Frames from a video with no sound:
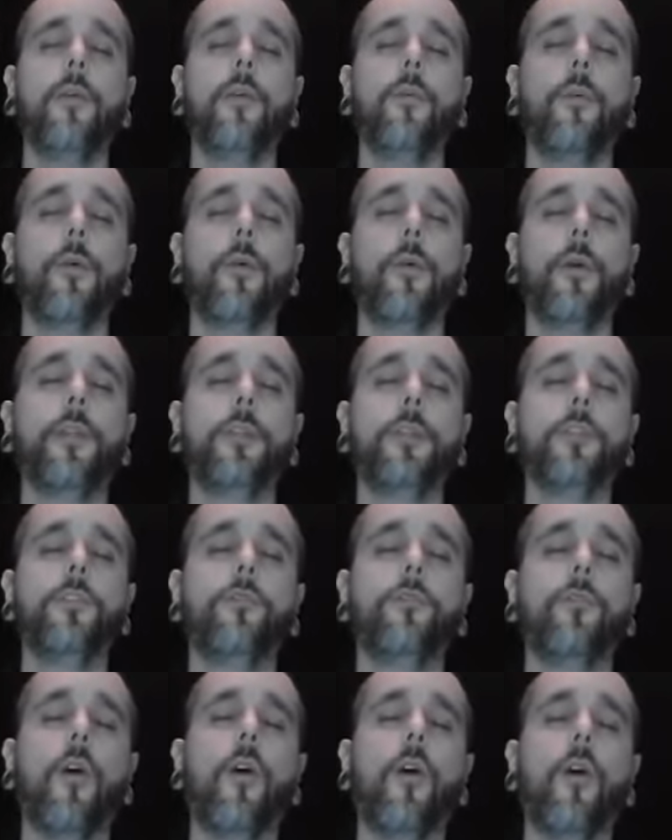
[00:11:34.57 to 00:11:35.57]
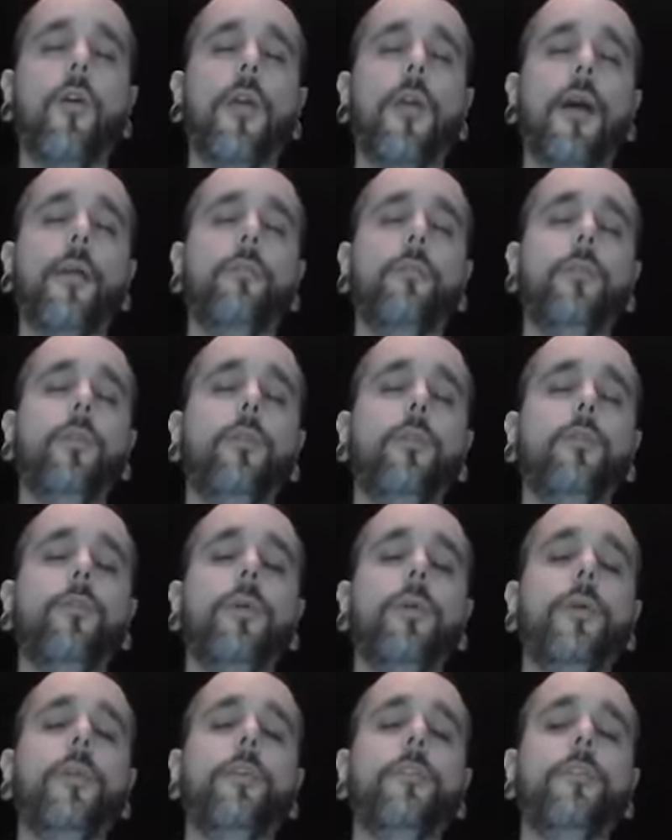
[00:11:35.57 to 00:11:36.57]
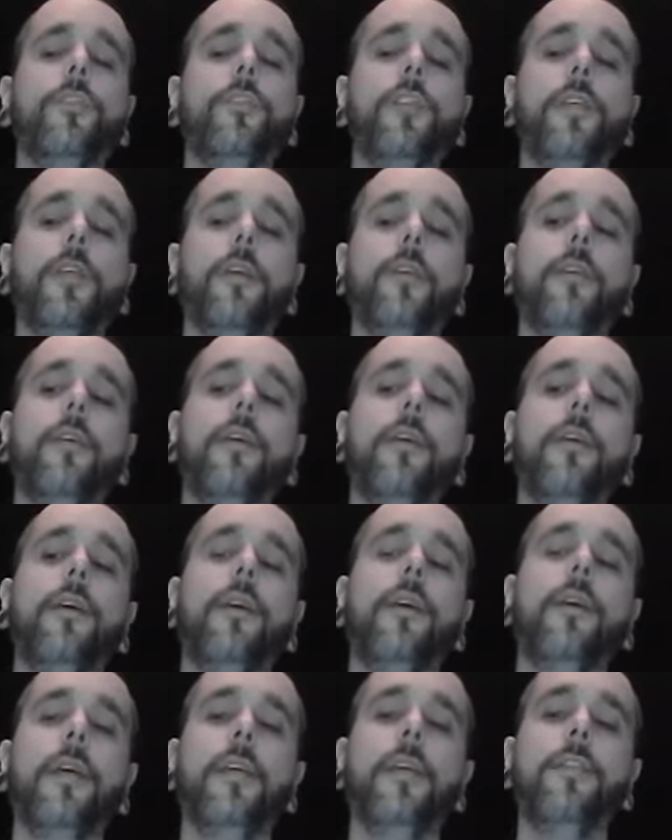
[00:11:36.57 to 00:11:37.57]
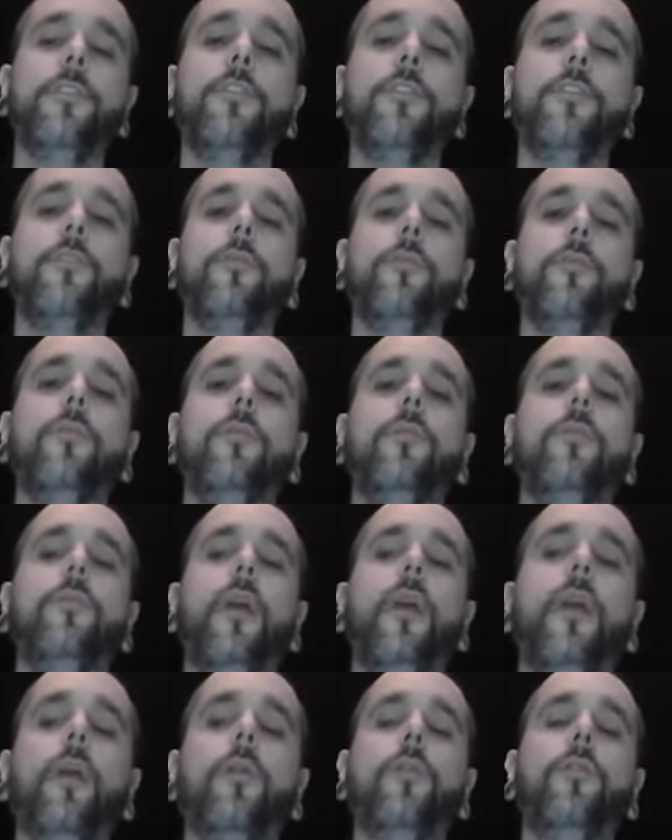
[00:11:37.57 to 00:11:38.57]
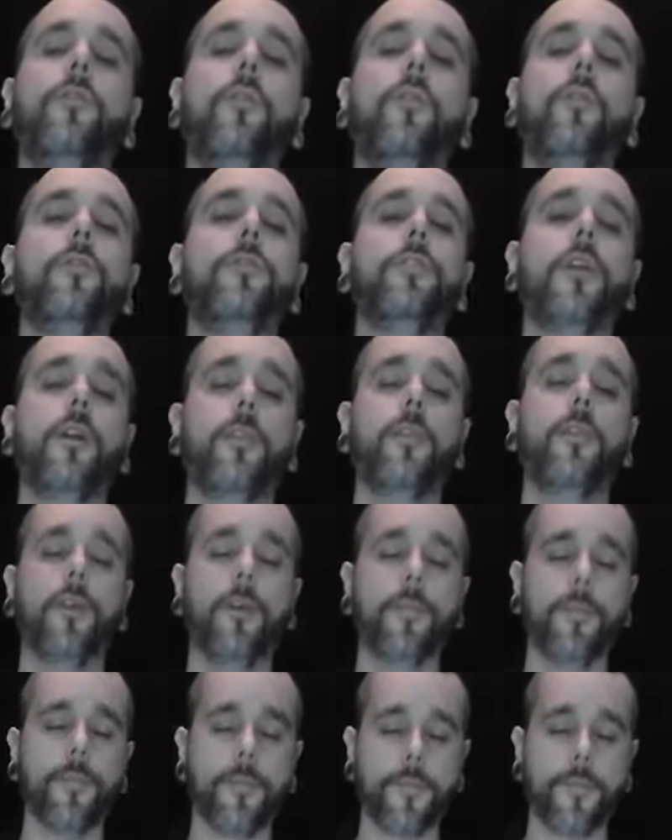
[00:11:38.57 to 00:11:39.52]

we're going to draw that blue energy into our throat chakra.